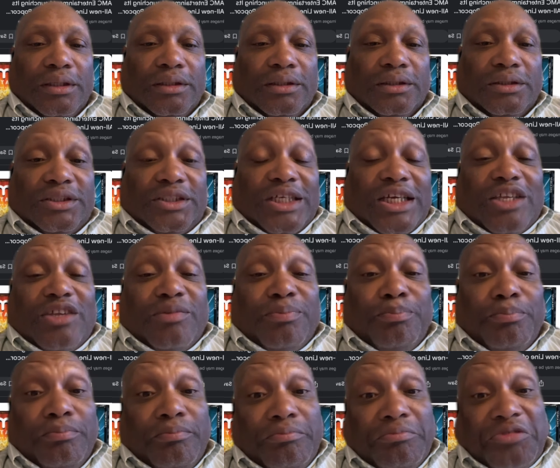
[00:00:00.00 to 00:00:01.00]

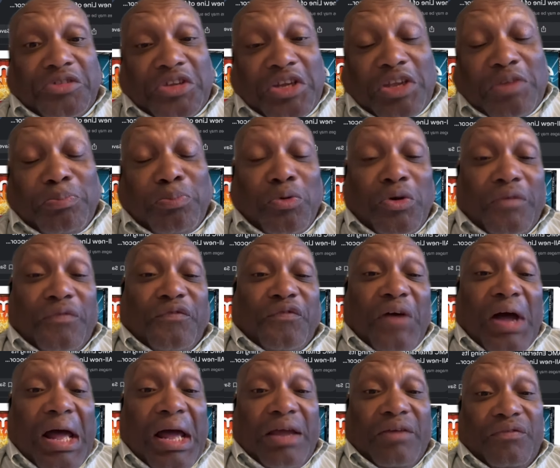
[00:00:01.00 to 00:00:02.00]

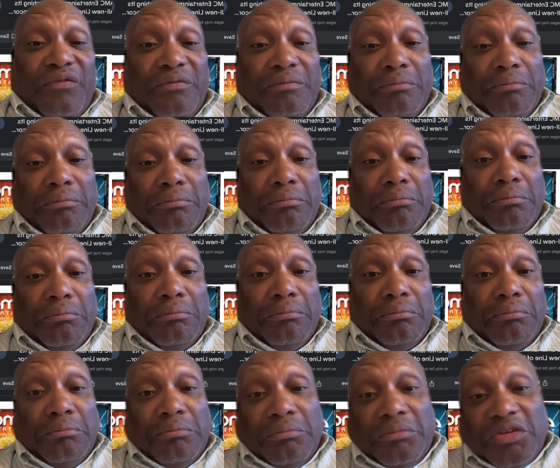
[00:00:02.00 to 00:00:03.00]
6.5,
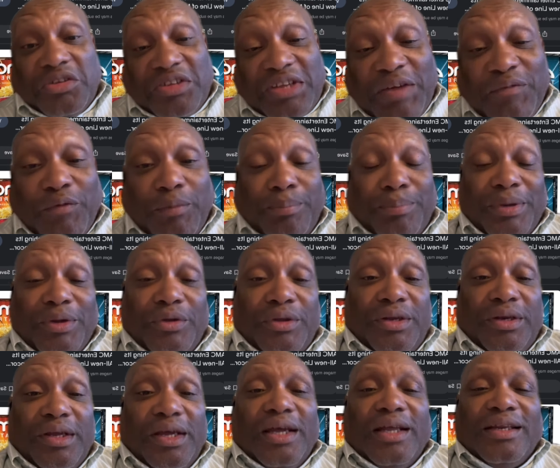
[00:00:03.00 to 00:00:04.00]
7
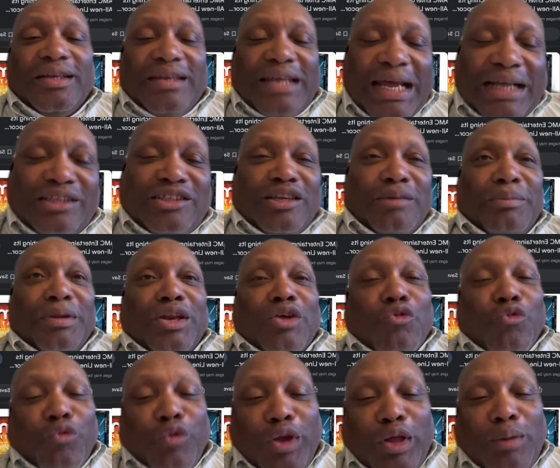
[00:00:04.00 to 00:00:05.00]
billion, that should be the
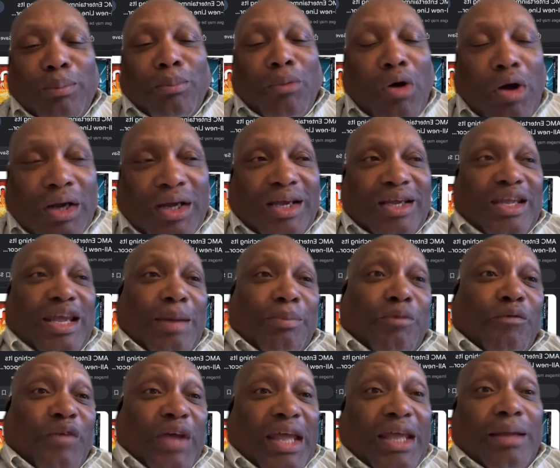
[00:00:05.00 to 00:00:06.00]
real market cap
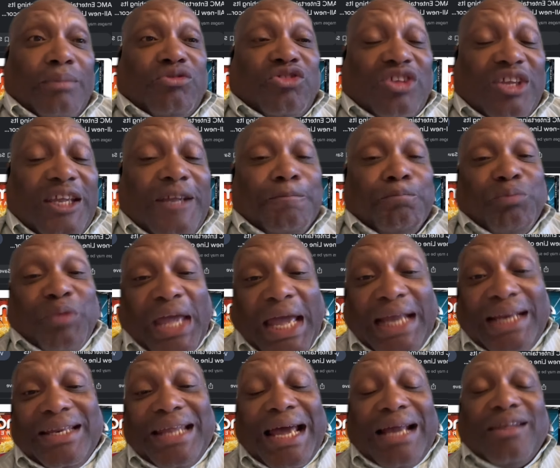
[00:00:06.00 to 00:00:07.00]
of AMC,
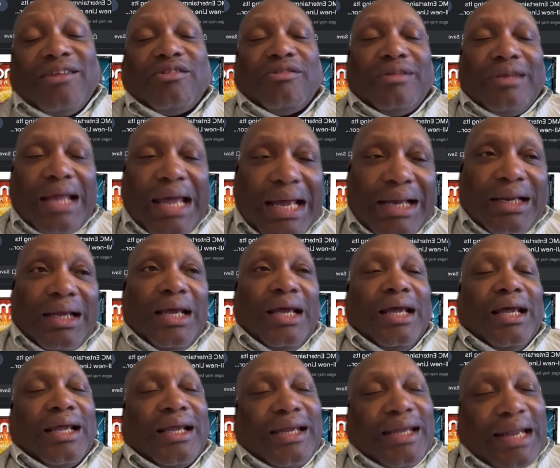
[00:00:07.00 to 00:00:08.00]
and that is not
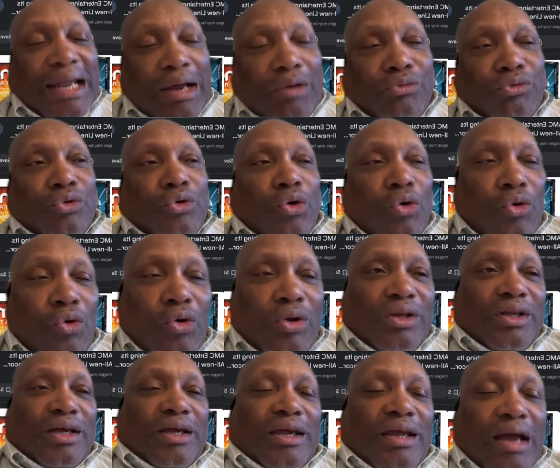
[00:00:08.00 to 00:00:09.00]
counting all
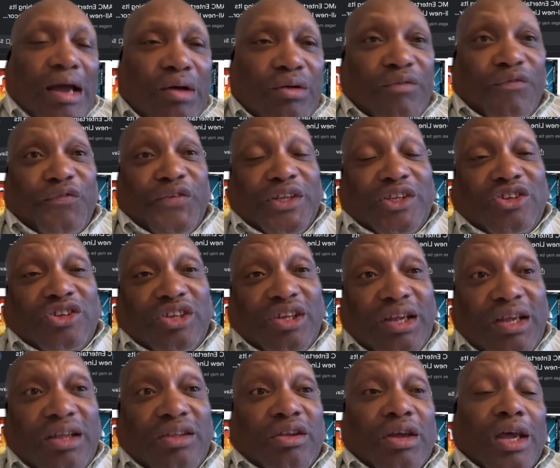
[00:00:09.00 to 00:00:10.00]
the counterfeit
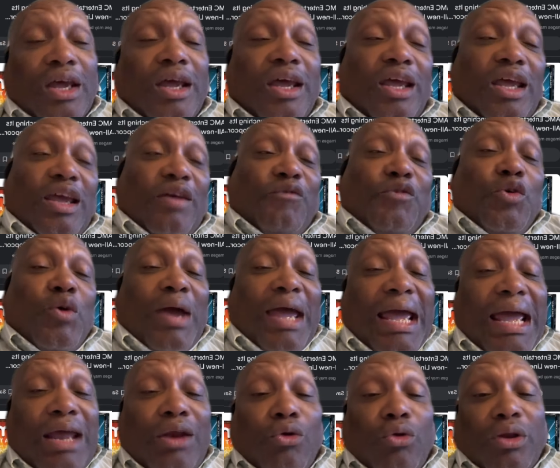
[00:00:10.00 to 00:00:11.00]
shares. If you
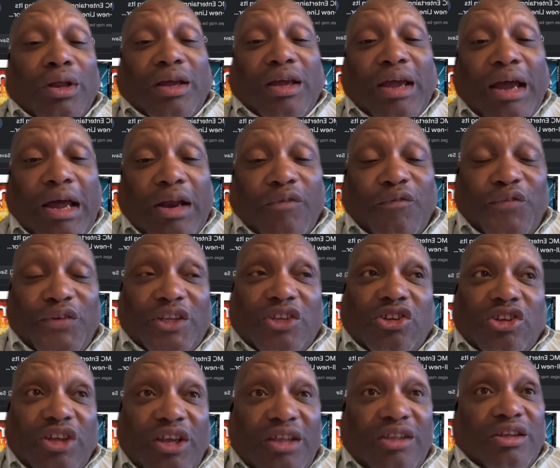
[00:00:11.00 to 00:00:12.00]
add all the counterfeit
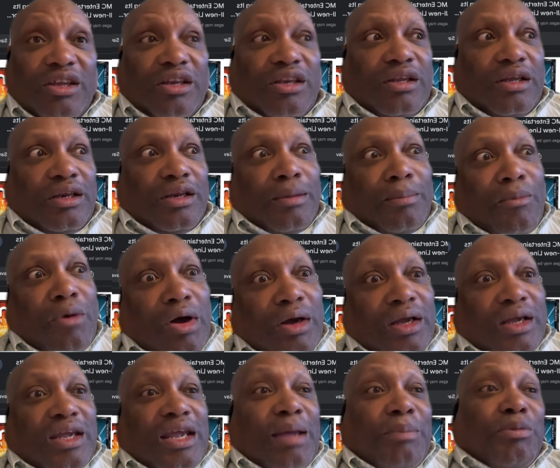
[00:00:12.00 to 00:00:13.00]
shares into it, the
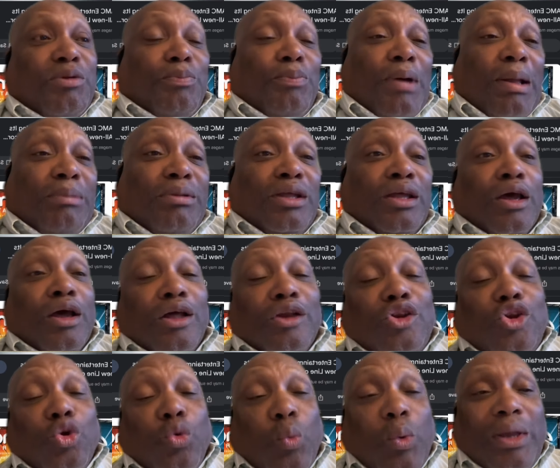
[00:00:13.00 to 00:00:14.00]
market cap is probably
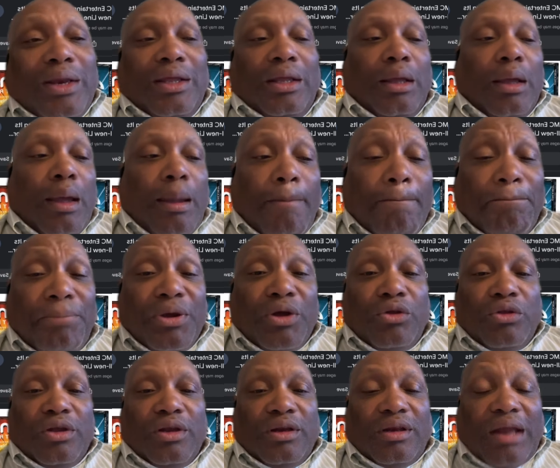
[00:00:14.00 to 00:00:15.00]
$20
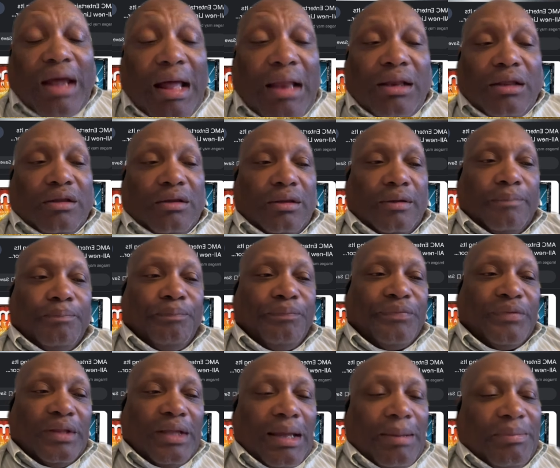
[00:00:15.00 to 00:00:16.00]
billion.
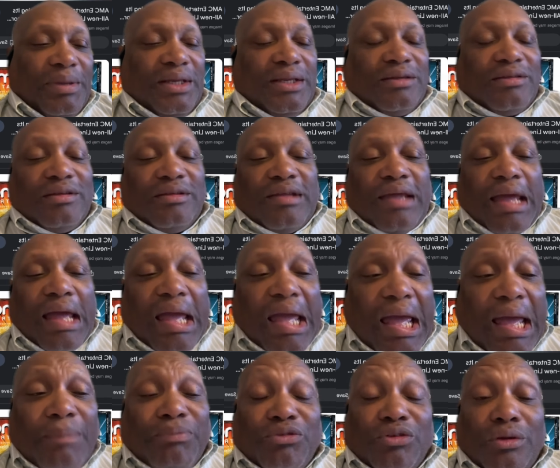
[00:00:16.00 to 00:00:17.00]
I mean, this is
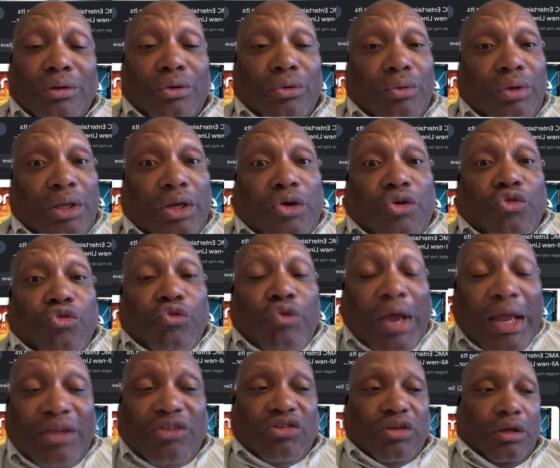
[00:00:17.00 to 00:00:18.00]
absolutely
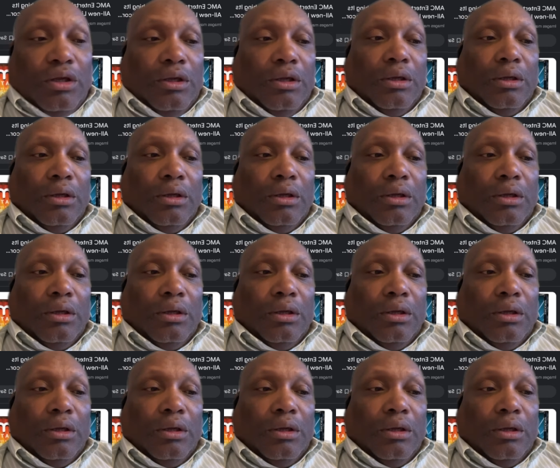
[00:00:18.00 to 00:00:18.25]
crazy.